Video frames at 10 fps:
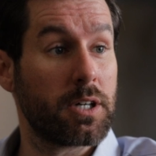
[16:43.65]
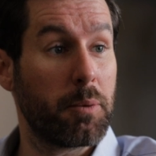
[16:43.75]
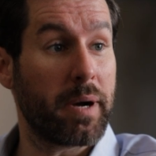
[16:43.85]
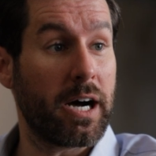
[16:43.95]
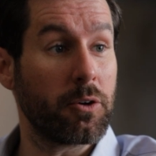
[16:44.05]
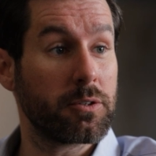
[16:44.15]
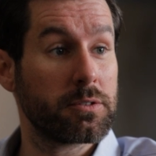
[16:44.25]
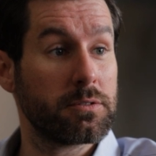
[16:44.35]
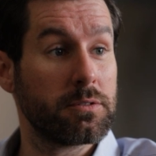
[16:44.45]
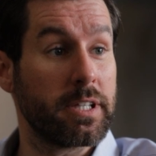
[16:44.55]
about
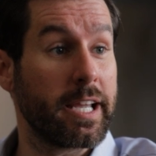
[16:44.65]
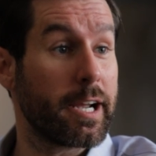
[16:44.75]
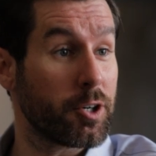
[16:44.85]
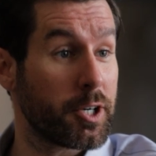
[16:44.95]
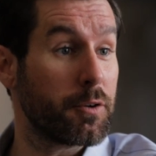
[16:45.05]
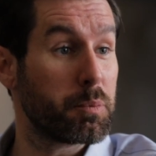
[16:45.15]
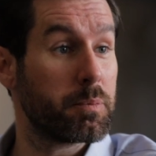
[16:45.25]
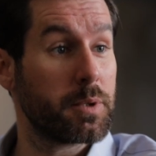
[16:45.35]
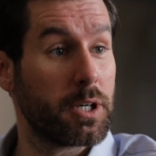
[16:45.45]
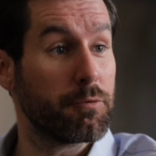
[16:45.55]
the area
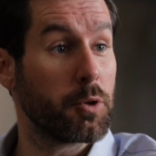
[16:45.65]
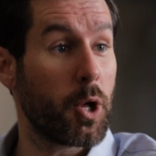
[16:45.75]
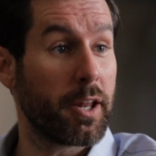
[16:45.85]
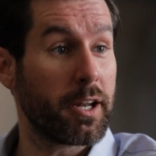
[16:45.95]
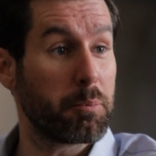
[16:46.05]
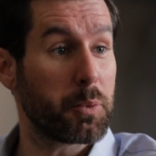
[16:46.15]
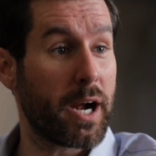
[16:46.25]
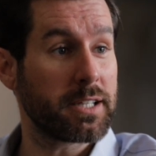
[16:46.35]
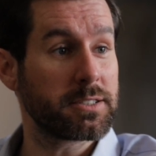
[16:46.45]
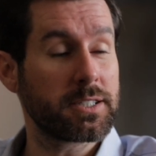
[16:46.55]
of law that I'm
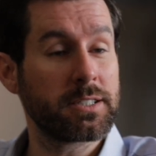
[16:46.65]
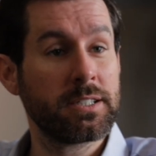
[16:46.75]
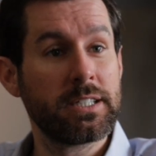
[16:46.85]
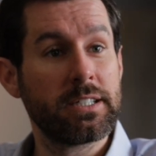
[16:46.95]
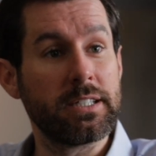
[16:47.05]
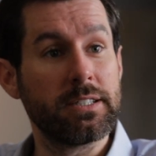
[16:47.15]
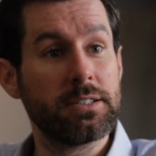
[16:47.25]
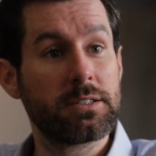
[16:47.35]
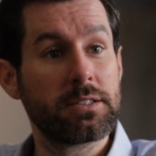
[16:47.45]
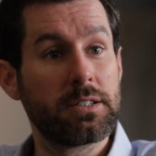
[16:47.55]
practicing
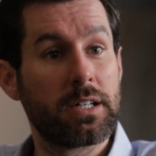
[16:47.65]
is